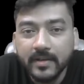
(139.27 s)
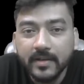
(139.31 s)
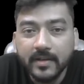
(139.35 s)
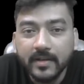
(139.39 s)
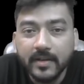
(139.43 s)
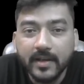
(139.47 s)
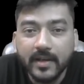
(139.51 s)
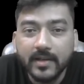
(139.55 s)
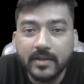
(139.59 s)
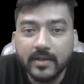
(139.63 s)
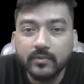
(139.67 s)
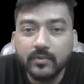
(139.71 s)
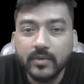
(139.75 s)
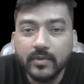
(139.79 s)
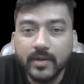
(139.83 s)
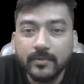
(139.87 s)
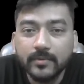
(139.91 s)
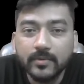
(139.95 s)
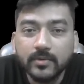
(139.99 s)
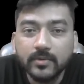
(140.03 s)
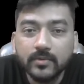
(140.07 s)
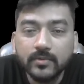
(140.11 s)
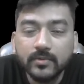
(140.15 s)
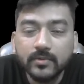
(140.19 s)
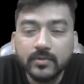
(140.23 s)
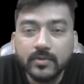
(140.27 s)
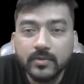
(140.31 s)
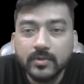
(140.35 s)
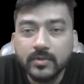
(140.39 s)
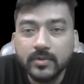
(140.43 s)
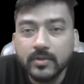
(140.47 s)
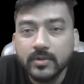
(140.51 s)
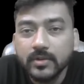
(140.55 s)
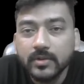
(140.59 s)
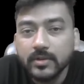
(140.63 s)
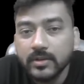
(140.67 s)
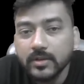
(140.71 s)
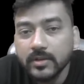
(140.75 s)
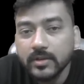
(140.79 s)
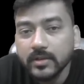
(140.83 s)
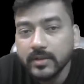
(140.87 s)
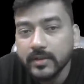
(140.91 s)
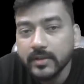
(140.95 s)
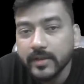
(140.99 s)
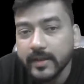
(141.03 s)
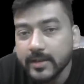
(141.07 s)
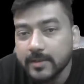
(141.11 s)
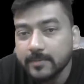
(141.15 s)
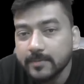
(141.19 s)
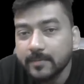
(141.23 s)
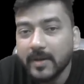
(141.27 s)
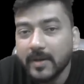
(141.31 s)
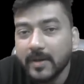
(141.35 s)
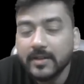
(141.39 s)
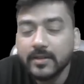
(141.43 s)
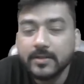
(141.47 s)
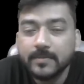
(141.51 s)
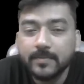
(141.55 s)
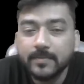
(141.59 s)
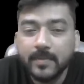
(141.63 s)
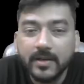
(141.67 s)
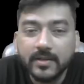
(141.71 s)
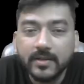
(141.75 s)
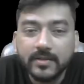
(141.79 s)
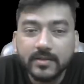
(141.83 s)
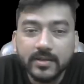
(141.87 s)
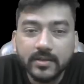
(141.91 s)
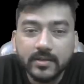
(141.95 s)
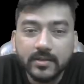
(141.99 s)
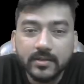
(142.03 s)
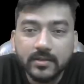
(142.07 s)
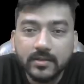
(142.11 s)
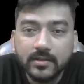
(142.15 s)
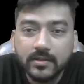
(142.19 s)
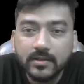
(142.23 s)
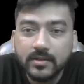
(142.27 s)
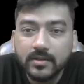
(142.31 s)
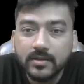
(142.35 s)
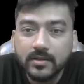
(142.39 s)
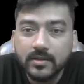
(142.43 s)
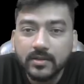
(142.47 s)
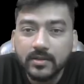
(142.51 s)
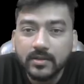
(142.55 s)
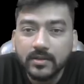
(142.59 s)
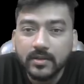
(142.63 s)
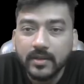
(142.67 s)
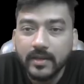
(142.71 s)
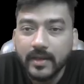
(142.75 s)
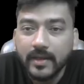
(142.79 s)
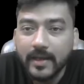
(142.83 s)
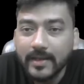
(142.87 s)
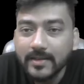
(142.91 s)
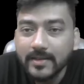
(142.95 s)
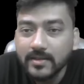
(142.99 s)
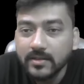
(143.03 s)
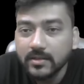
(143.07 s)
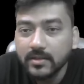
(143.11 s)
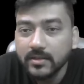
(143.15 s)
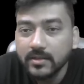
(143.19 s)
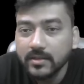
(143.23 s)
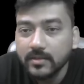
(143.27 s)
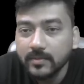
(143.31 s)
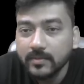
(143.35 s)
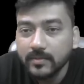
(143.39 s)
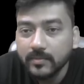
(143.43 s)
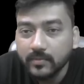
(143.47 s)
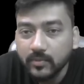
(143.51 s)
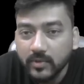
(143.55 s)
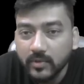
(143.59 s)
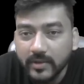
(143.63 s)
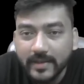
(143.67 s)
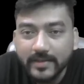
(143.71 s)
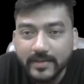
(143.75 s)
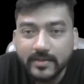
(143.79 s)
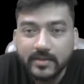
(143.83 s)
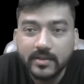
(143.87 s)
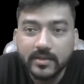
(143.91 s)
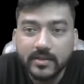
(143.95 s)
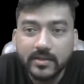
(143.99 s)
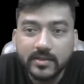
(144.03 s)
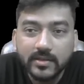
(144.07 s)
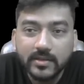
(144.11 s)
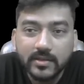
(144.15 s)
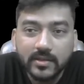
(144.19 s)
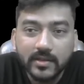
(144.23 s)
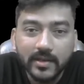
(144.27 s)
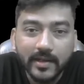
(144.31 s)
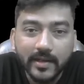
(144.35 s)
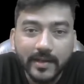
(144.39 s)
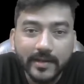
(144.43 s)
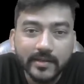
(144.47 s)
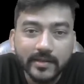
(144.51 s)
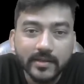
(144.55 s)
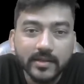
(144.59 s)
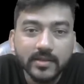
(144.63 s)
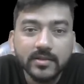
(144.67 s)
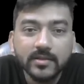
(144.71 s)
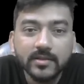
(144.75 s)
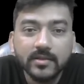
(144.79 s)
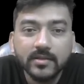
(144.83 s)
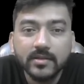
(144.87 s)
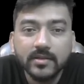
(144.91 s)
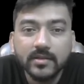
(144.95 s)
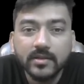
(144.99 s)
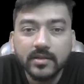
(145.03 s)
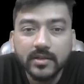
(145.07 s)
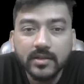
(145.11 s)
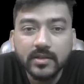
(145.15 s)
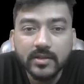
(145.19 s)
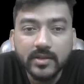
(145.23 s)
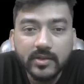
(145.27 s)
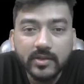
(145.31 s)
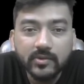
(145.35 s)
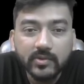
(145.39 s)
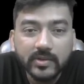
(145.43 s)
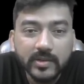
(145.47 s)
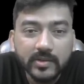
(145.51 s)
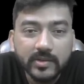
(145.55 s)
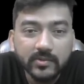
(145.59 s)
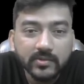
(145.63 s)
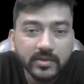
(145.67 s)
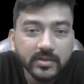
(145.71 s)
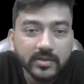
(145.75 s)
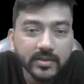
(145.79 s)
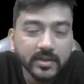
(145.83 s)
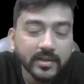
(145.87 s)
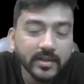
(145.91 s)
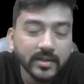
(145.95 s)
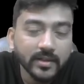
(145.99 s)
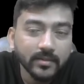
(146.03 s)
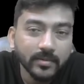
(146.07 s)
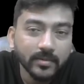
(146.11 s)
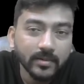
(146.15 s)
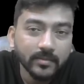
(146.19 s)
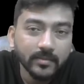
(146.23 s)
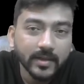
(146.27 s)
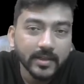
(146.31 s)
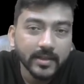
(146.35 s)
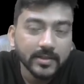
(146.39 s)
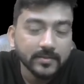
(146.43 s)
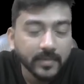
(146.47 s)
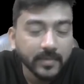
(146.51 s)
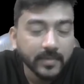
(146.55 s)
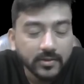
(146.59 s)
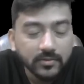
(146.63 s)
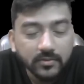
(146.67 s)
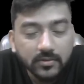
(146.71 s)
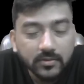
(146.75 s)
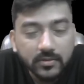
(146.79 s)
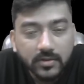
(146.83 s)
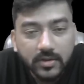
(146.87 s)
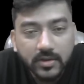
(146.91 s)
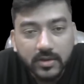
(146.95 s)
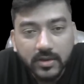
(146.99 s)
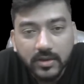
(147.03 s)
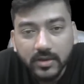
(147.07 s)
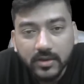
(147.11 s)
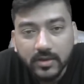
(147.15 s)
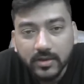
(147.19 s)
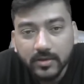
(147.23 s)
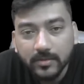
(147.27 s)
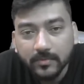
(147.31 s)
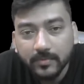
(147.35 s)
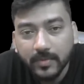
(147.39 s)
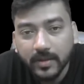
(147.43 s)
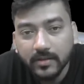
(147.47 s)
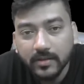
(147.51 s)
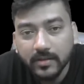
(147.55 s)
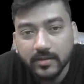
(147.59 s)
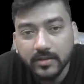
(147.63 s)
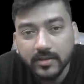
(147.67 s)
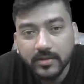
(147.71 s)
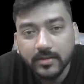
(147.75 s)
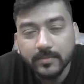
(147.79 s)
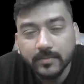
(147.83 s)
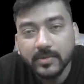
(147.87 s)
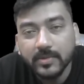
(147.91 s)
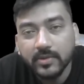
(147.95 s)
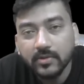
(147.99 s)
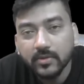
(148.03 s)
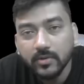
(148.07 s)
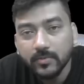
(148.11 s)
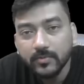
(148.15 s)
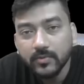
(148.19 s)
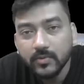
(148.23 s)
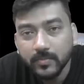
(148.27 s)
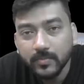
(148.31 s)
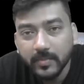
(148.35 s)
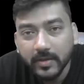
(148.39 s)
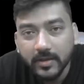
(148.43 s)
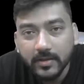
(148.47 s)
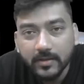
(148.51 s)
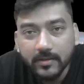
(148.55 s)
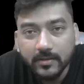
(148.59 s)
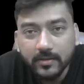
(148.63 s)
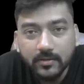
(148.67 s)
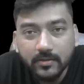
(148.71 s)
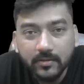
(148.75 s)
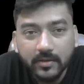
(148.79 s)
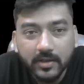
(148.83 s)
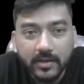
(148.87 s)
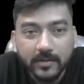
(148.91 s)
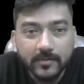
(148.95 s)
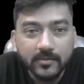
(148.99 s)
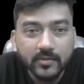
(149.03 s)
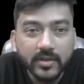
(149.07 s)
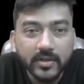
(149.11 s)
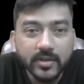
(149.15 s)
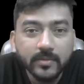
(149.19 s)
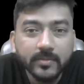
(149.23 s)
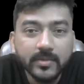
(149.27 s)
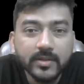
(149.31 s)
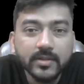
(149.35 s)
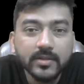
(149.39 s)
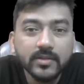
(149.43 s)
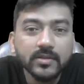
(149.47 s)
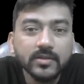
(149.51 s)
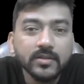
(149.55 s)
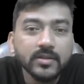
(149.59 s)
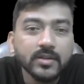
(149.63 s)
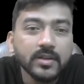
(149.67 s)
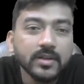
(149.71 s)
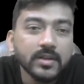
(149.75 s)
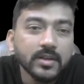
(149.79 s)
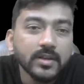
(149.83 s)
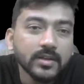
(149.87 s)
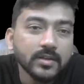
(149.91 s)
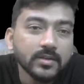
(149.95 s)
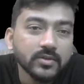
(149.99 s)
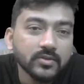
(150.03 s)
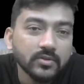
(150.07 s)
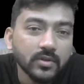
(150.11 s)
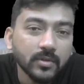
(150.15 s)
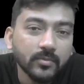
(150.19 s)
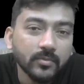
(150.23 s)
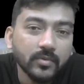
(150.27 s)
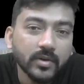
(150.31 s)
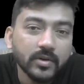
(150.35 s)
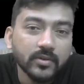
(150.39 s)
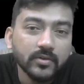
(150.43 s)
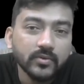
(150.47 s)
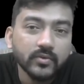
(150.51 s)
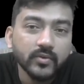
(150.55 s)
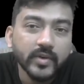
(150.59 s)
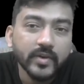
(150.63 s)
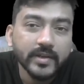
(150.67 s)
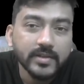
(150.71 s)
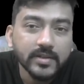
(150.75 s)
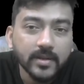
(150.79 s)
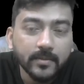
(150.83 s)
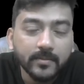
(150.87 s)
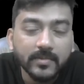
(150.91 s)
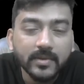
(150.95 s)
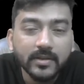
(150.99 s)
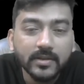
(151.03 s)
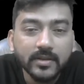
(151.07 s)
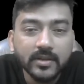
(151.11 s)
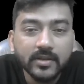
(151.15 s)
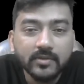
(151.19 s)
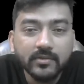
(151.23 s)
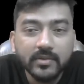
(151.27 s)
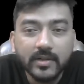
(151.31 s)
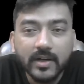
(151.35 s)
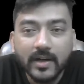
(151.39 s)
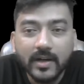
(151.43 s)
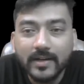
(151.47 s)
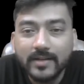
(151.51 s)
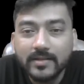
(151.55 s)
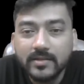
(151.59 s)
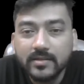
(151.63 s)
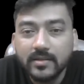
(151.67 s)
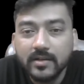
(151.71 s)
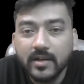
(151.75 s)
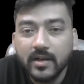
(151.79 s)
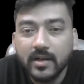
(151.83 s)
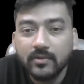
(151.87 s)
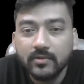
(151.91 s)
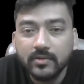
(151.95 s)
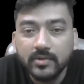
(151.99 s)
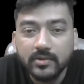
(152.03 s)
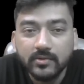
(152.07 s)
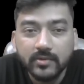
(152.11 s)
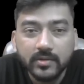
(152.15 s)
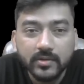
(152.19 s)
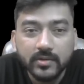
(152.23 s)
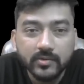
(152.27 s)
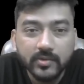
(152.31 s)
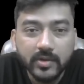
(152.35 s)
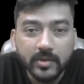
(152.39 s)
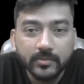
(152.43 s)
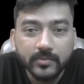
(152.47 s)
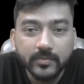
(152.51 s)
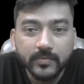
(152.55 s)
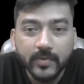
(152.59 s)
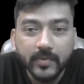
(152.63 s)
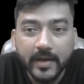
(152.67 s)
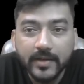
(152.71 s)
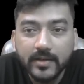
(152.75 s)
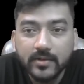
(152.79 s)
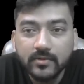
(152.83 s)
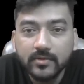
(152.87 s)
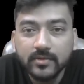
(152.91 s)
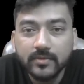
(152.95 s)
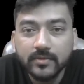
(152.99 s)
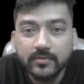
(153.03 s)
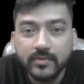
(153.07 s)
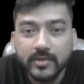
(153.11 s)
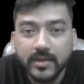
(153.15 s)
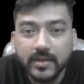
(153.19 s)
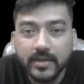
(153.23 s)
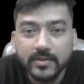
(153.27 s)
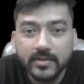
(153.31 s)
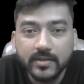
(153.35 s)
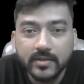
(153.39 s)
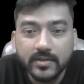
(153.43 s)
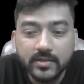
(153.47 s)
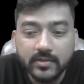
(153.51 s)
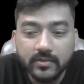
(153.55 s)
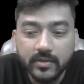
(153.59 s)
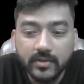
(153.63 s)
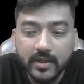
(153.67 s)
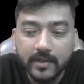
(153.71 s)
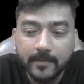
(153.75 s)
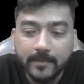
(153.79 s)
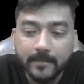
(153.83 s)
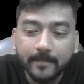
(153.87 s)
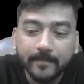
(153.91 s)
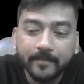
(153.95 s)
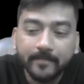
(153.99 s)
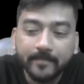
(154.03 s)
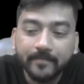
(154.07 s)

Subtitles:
and we have to expand this function as Fourier series like this within the interval minus pi to pi. There is a period of 2 pi. Okay, so let me solve one or two example that you can understand how we have to find out the Fourier series. Okay,